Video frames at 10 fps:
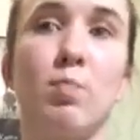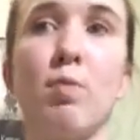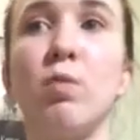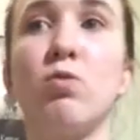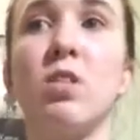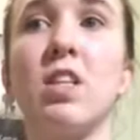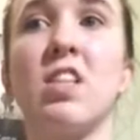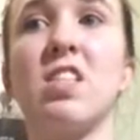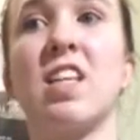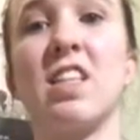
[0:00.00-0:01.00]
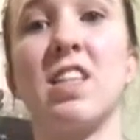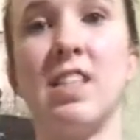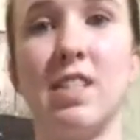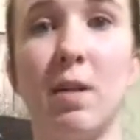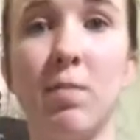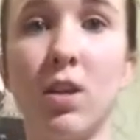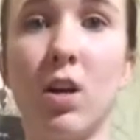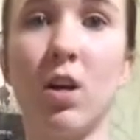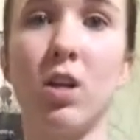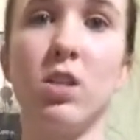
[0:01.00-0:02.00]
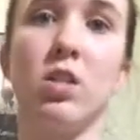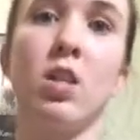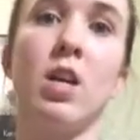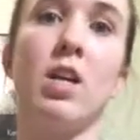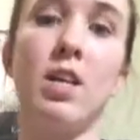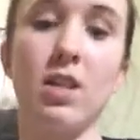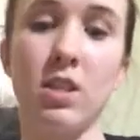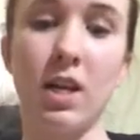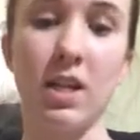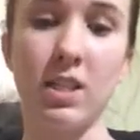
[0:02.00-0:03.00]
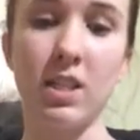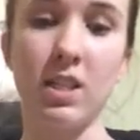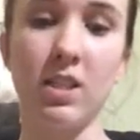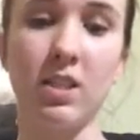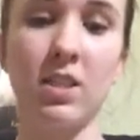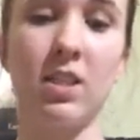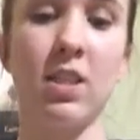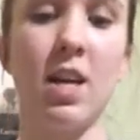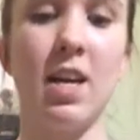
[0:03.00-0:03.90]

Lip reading: but mostly it's like the demigods and the Titans.